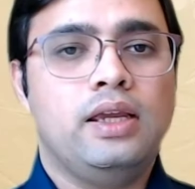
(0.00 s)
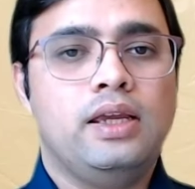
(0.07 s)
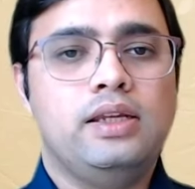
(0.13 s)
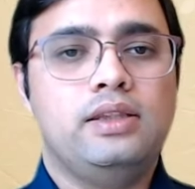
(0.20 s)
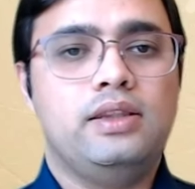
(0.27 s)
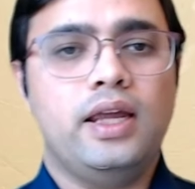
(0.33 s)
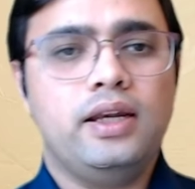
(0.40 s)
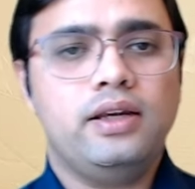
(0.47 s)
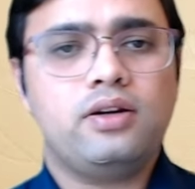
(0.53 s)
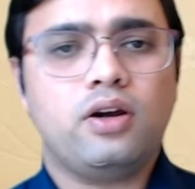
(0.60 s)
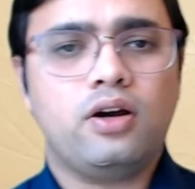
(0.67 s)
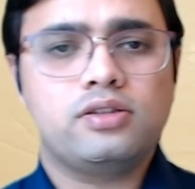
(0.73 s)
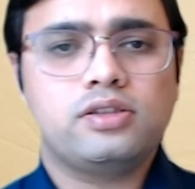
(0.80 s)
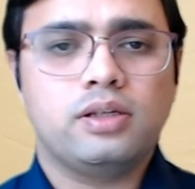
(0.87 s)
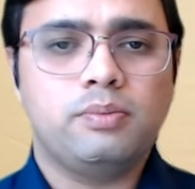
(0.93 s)
he then
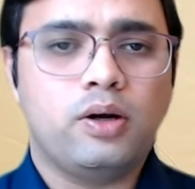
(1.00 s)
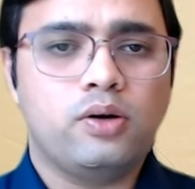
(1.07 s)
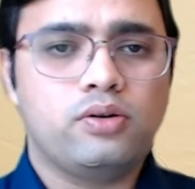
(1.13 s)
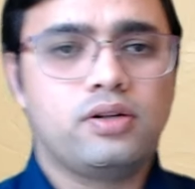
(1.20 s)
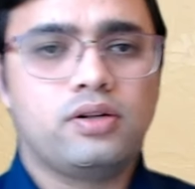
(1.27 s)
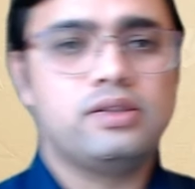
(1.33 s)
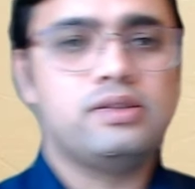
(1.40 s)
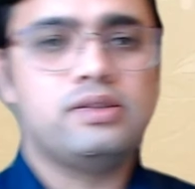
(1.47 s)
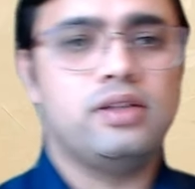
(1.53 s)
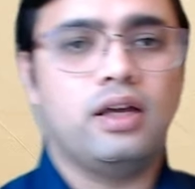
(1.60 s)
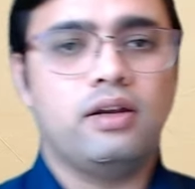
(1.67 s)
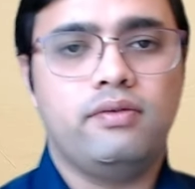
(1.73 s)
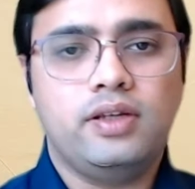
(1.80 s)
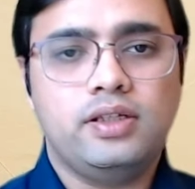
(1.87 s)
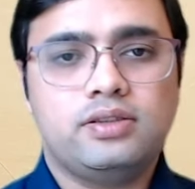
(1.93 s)
talks about
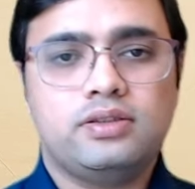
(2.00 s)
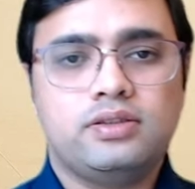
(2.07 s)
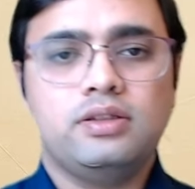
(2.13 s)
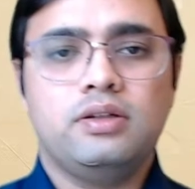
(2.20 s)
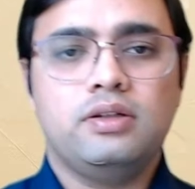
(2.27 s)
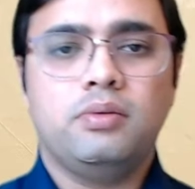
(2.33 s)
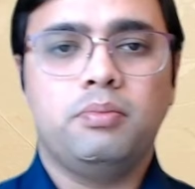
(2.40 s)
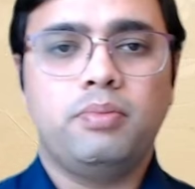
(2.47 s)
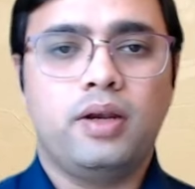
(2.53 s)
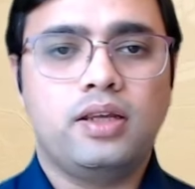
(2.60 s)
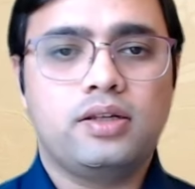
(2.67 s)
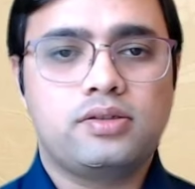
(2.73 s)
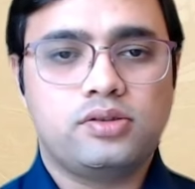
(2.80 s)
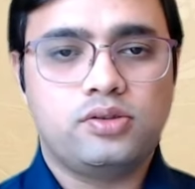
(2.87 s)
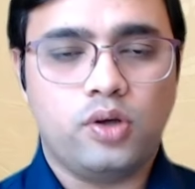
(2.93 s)
service
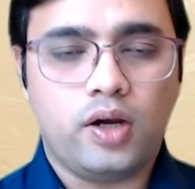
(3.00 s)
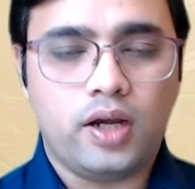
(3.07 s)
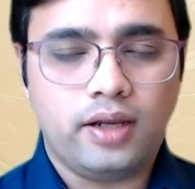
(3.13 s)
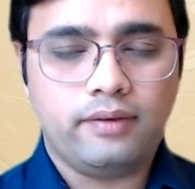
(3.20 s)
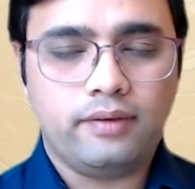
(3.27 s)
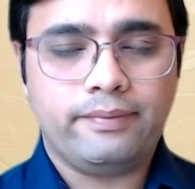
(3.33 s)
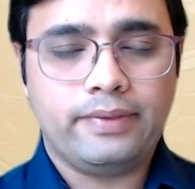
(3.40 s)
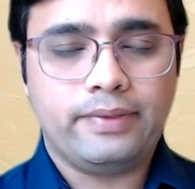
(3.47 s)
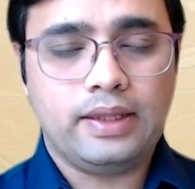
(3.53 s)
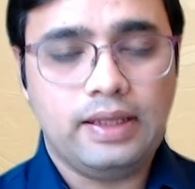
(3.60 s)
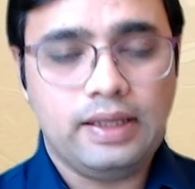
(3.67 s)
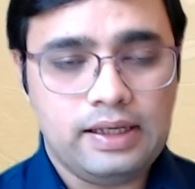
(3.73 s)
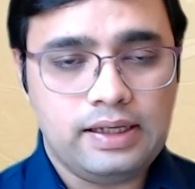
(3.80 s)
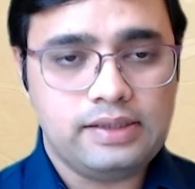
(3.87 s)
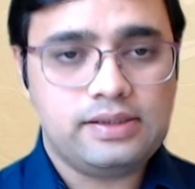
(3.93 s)
brings joy
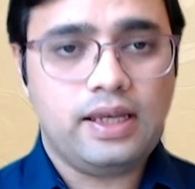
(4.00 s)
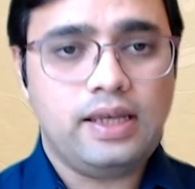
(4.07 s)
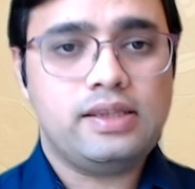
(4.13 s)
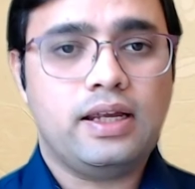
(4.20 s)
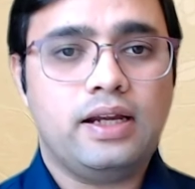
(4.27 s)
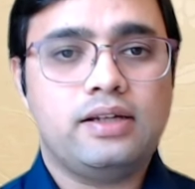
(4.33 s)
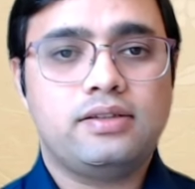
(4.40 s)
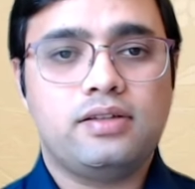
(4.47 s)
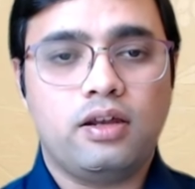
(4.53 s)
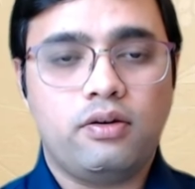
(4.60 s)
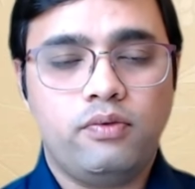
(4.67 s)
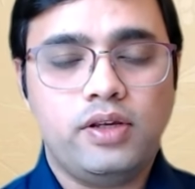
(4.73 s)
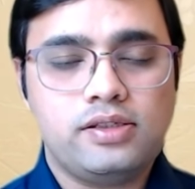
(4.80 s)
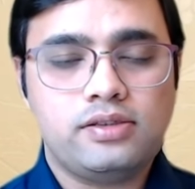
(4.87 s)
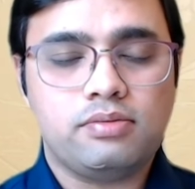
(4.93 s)
he says that
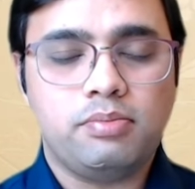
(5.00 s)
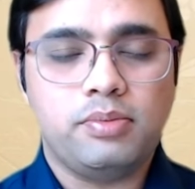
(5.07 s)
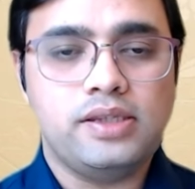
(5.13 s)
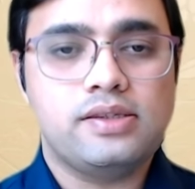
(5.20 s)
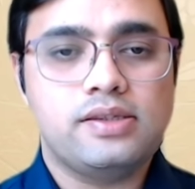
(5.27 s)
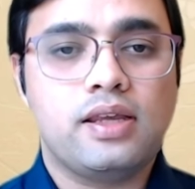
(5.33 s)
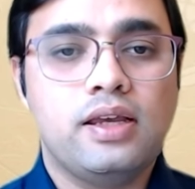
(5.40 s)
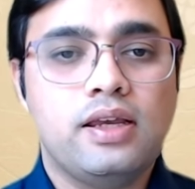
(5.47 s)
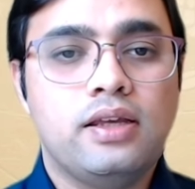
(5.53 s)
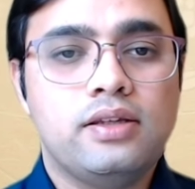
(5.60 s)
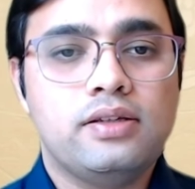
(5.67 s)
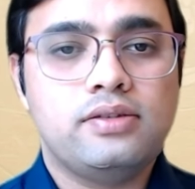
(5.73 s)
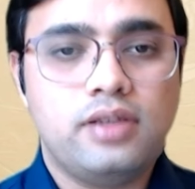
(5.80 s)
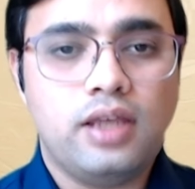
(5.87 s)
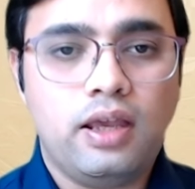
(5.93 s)
service means
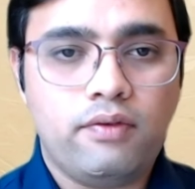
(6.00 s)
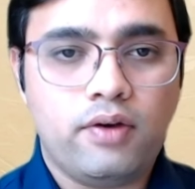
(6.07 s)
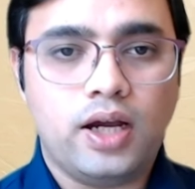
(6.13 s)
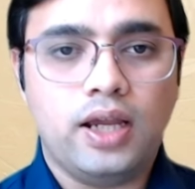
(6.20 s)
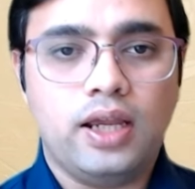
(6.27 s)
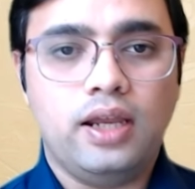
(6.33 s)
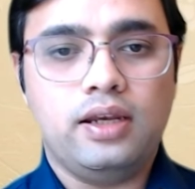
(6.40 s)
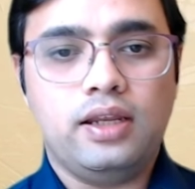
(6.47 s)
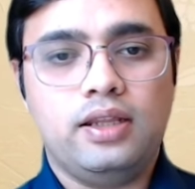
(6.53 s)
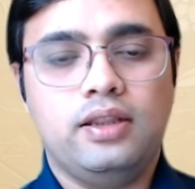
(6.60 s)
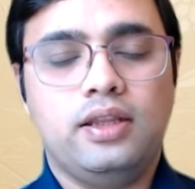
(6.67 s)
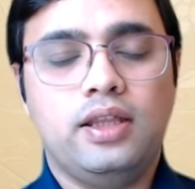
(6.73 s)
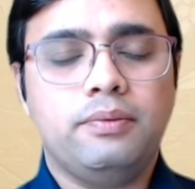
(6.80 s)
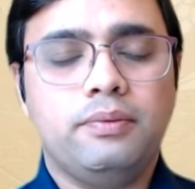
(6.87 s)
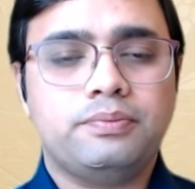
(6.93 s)
seva in
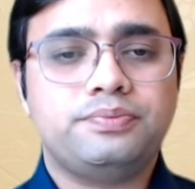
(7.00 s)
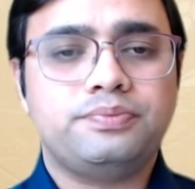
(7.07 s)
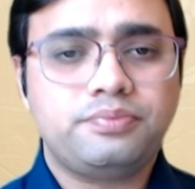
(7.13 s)
Hindi.